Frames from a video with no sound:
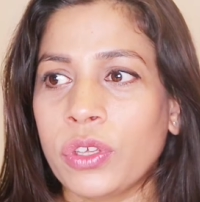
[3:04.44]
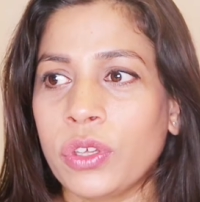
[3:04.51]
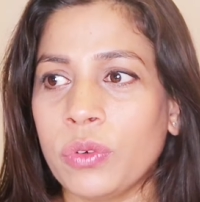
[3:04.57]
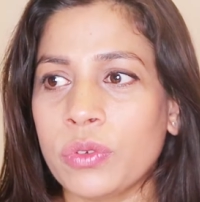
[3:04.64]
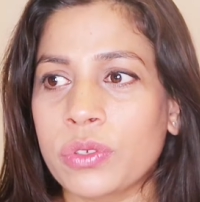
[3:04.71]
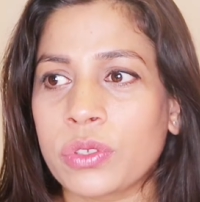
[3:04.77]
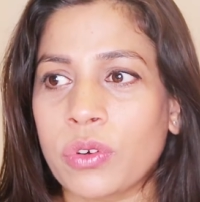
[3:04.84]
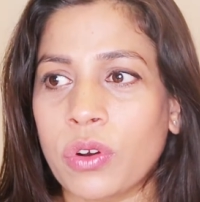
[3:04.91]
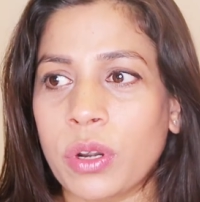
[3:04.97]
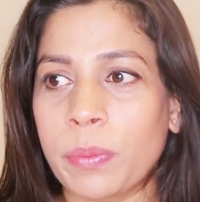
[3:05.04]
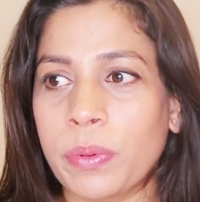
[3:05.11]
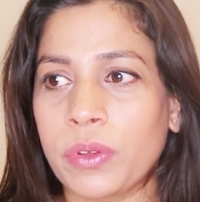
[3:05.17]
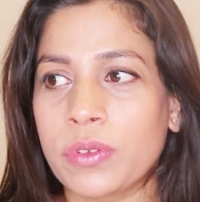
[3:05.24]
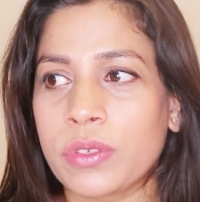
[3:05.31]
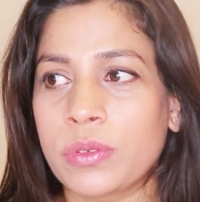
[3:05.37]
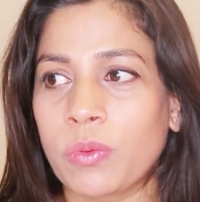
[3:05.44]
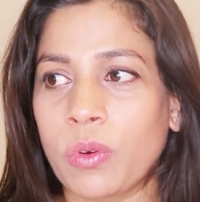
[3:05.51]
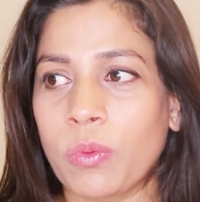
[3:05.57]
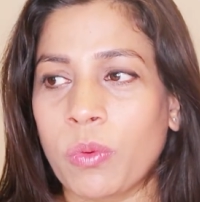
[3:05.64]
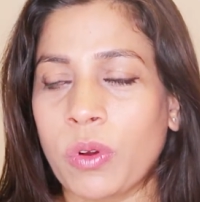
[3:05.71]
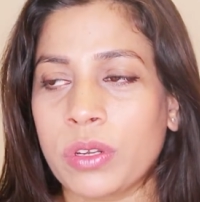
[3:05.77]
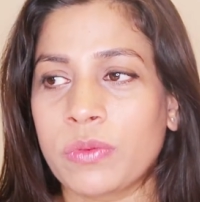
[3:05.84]
you Scorpios,
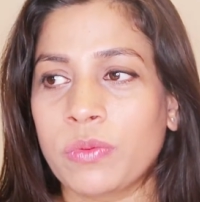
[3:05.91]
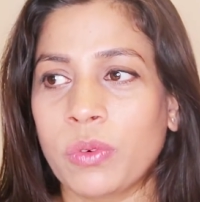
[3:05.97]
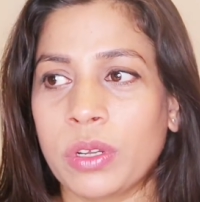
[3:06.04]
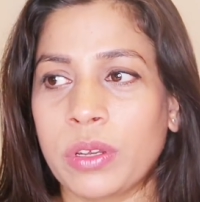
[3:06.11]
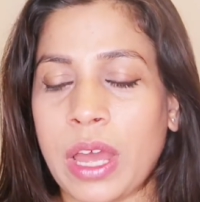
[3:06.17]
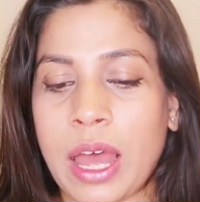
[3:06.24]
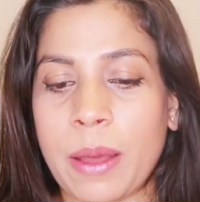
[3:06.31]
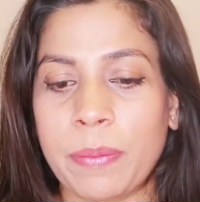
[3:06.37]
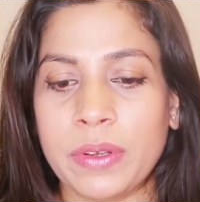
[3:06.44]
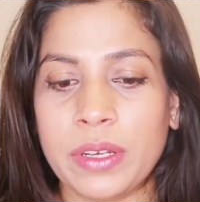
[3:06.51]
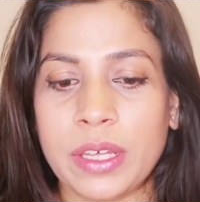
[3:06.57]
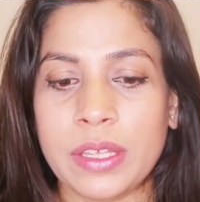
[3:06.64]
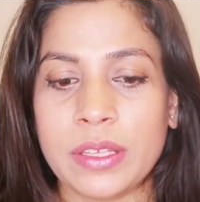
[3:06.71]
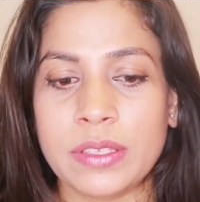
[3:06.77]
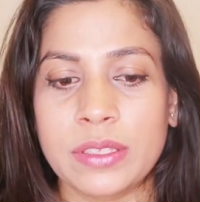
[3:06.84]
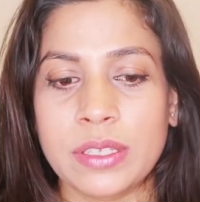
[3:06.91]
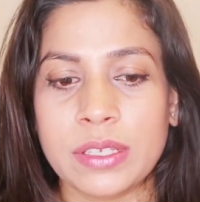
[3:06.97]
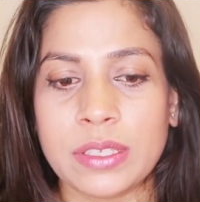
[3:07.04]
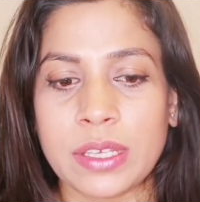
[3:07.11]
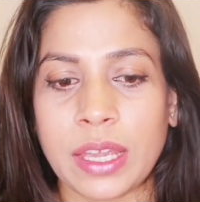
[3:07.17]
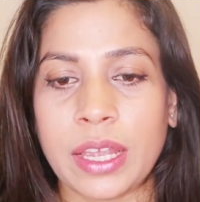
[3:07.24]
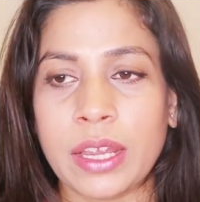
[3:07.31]
what will happen is
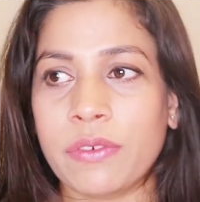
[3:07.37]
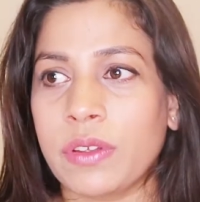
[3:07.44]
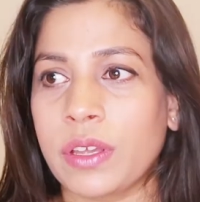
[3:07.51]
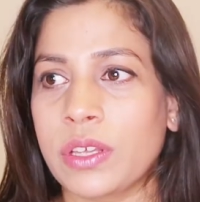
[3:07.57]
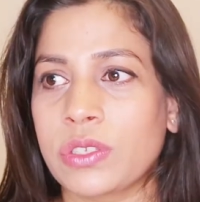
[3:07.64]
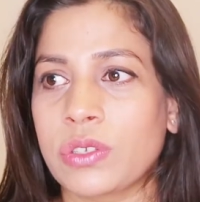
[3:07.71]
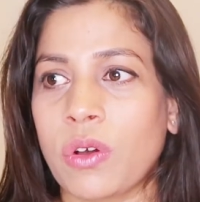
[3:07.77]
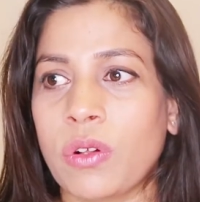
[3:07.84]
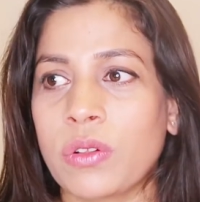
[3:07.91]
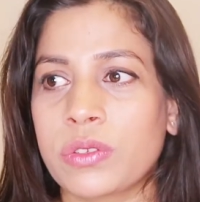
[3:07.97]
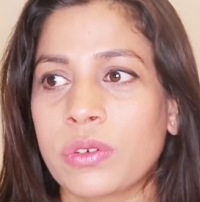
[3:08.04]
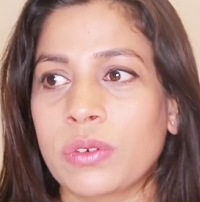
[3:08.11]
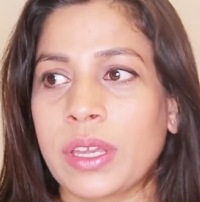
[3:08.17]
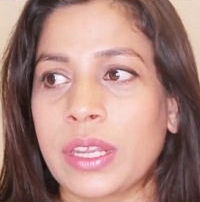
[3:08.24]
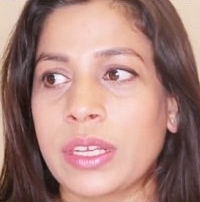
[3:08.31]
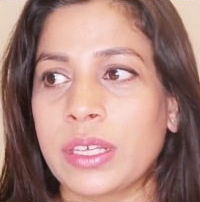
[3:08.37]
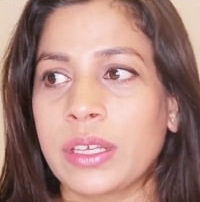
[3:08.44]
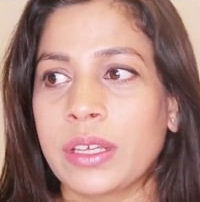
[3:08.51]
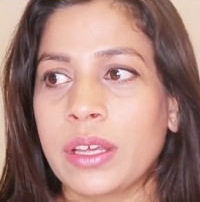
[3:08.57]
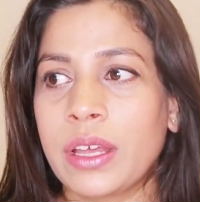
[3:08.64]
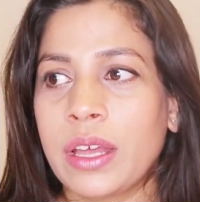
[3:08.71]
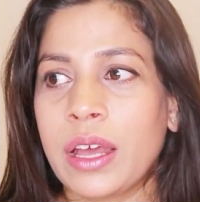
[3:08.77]
this area is also
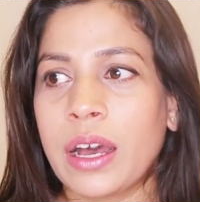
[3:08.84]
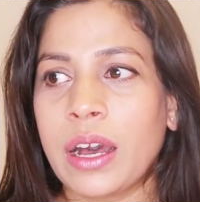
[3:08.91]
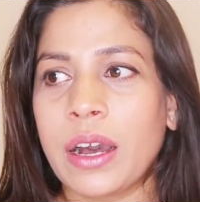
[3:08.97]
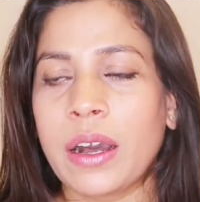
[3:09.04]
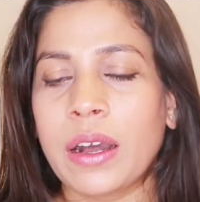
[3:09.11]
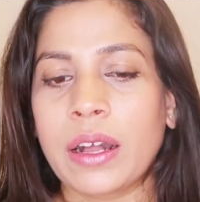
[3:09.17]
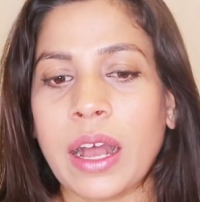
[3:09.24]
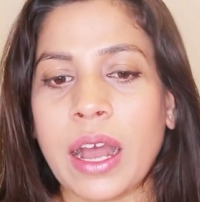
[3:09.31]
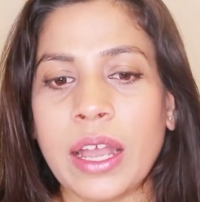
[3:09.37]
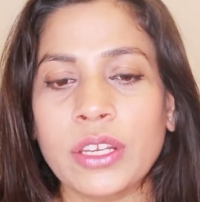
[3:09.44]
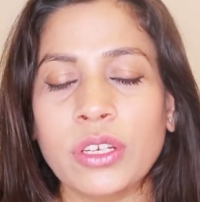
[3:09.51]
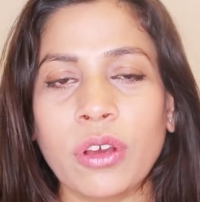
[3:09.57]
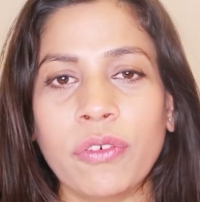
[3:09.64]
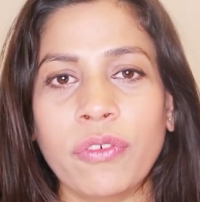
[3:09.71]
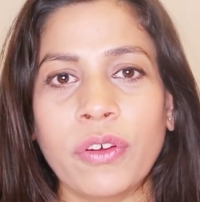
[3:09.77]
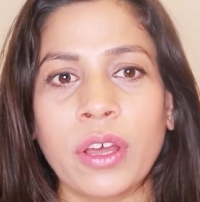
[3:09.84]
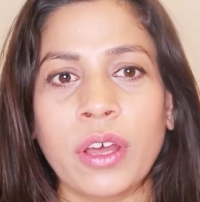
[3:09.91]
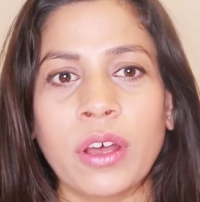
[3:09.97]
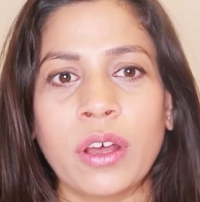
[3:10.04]
getting a kind of